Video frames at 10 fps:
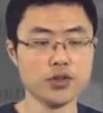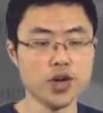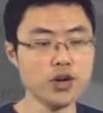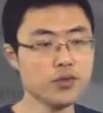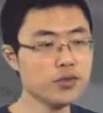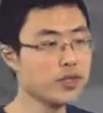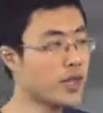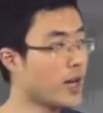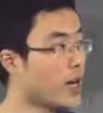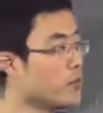Not only
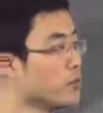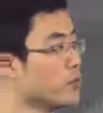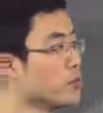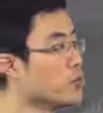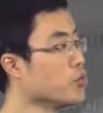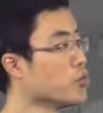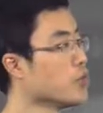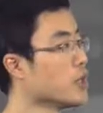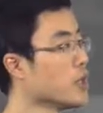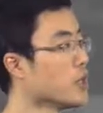that, I will
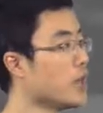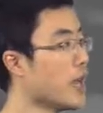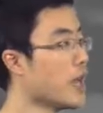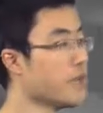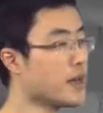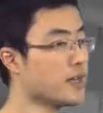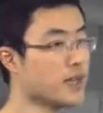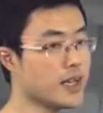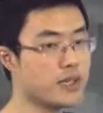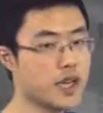use the A minus
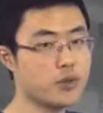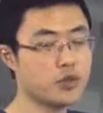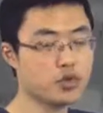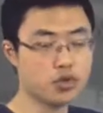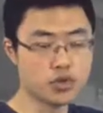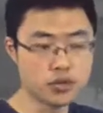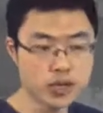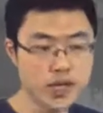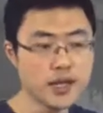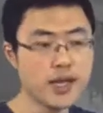K samples to
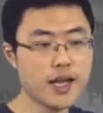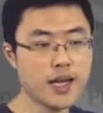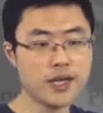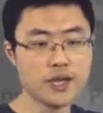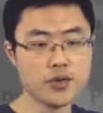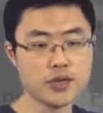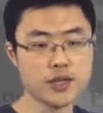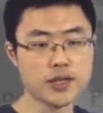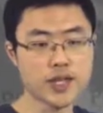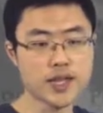train, and then I use
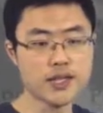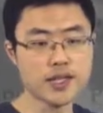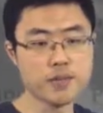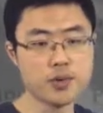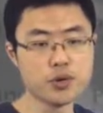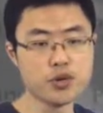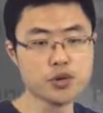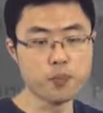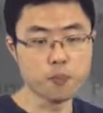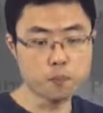the K samples
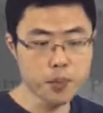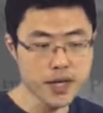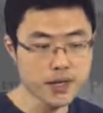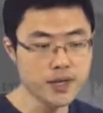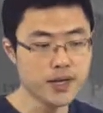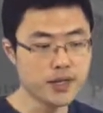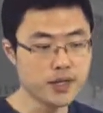to pick